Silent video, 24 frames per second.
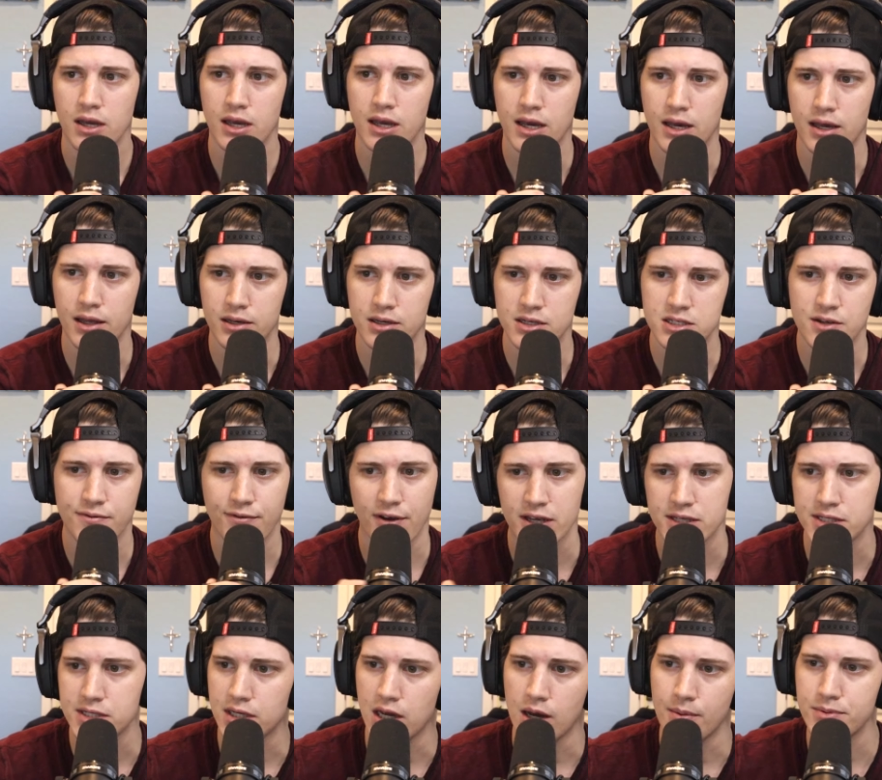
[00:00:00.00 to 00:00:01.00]
and is
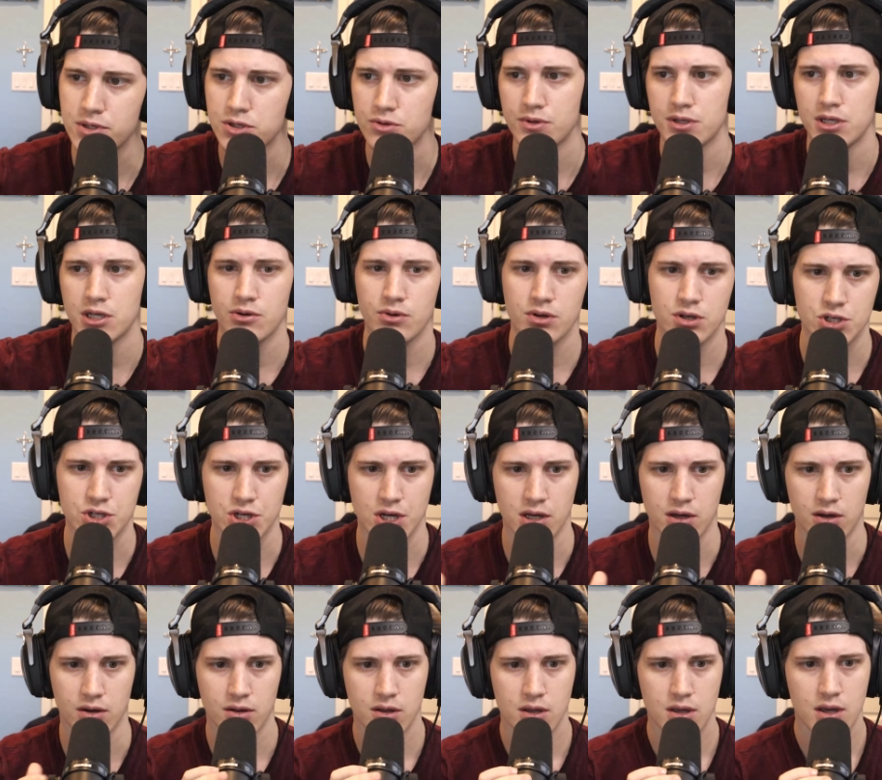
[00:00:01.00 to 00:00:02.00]
facing up to a year in
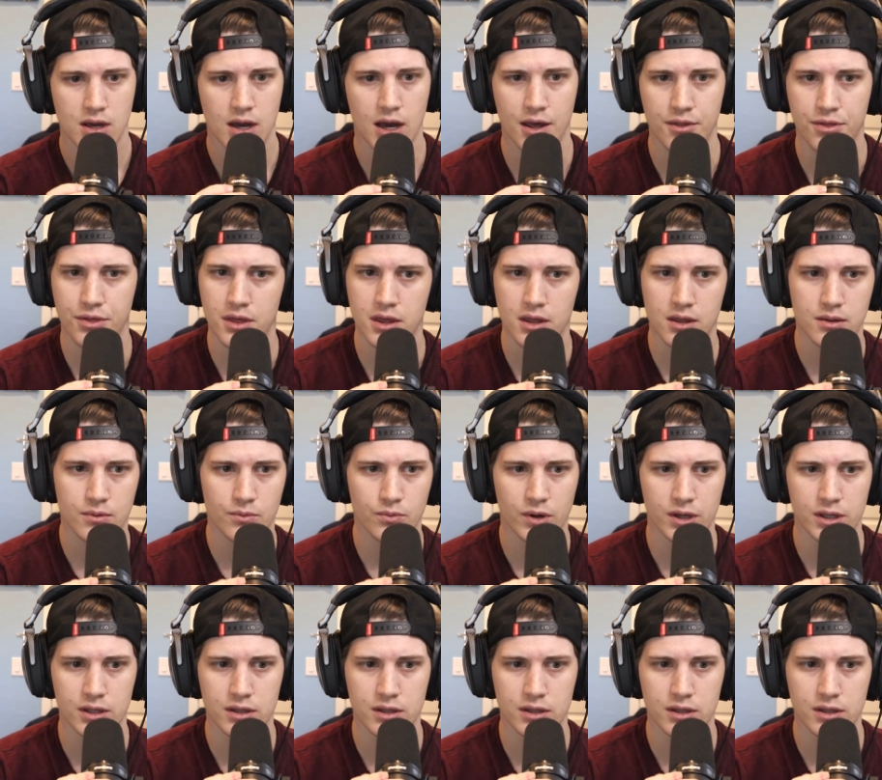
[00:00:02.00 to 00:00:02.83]
jail, I think